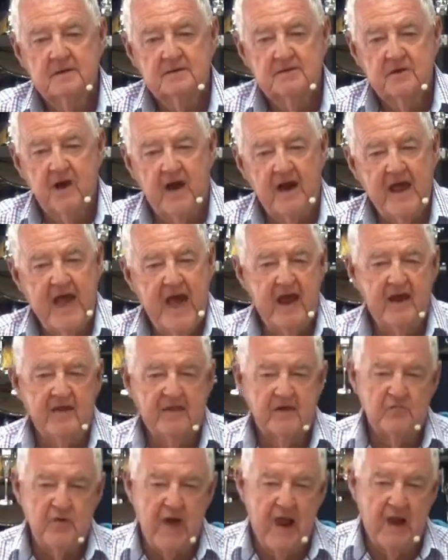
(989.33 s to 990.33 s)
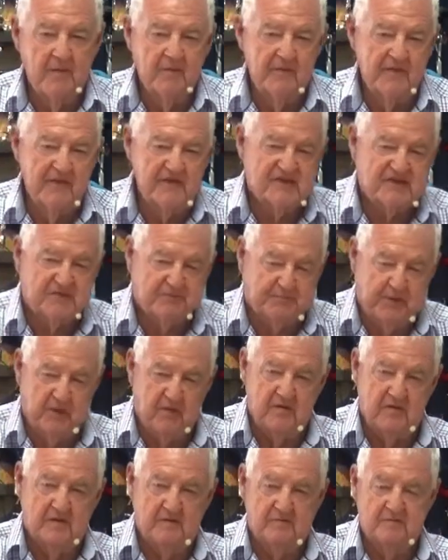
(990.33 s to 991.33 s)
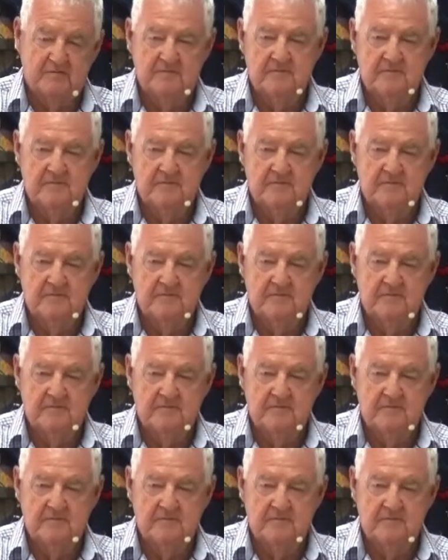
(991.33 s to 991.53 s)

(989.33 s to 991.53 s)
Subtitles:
not out of the realm of the Spirit.